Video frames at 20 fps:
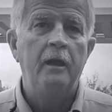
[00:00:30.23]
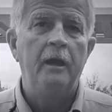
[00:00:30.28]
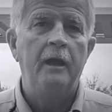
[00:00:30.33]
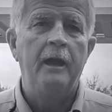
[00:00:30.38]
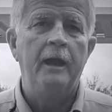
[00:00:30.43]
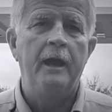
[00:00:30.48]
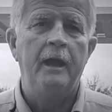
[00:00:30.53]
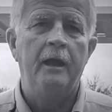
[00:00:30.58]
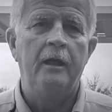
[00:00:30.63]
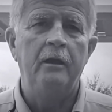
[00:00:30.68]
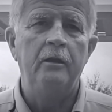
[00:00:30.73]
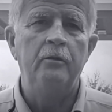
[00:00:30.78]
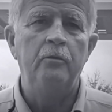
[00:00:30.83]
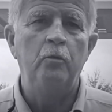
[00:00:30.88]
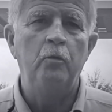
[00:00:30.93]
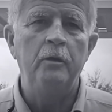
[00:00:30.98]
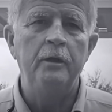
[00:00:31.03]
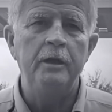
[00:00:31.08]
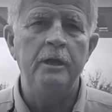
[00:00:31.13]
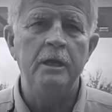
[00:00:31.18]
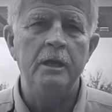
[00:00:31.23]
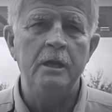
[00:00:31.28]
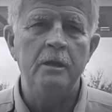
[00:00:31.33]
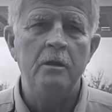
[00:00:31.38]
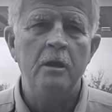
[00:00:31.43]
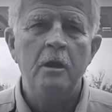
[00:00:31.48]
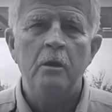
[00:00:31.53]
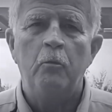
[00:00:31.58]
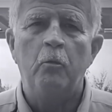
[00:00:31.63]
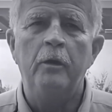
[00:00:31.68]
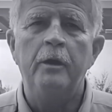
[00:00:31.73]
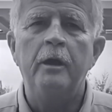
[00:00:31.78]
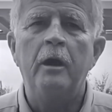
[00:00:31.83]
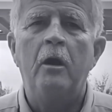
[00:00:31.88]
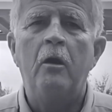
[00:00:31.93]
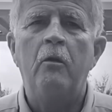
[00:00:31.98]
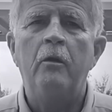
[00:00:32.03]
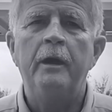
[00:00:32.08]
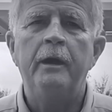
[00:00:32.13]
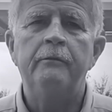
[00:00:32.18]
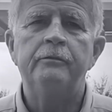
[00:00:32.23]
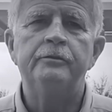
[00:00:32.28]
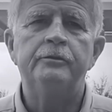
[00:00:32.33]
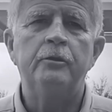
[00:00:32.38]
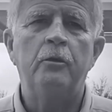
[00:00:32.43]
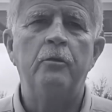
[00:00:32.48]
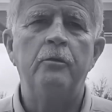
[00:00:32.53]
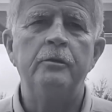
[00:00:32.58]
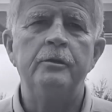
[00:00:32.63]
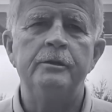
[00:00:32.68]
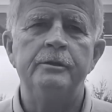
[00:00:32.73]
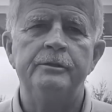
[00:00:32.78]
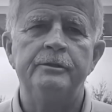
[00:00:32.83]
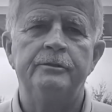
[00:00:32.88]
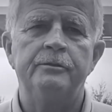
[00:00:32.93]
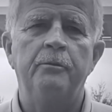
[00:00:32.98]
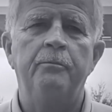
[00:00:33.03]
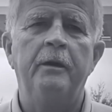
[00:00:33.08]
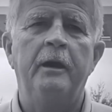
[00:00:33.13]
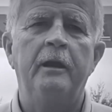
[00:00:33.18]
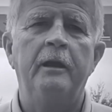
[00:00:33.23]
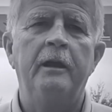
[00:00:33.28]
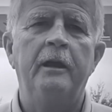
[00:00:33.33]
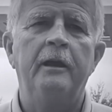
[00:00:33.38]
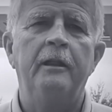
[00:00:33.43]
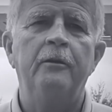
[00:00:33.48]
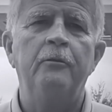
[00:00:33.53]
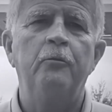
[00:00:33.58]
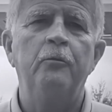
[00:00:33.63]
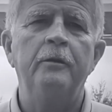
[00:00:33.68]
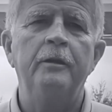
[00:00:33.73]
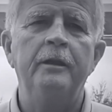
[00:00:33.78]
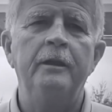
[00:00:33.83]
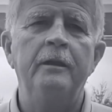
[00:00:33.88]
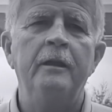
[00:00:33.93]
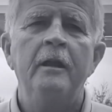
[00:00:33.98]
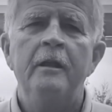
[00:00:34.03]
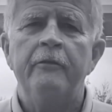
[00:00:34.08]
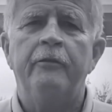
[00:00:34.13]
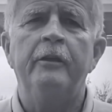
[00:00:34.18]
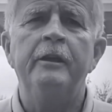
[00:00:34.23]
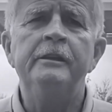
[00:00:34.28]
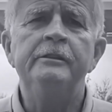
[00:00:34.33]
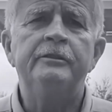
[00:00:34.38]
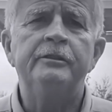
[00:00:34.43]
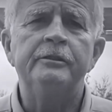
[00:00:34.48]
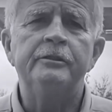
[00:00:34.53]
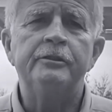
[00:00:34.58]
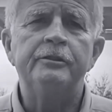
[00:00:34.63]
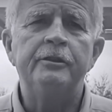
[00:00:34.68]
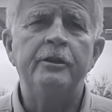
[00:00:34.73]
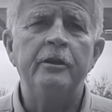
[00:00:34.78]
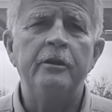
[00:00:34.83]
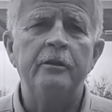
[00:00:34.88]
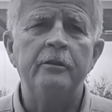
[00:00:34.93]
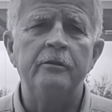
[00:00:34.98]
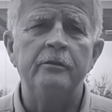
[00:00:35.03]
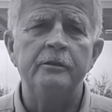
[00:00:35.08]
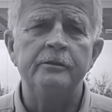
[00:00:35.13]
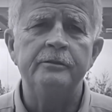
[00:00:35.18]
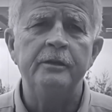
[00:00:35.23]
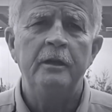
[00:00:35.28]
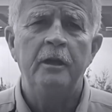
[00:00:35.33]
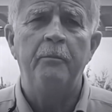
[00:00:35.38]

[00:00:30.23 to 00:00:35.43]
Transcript: Halloween. We all have stories about Halloween, things that scare us,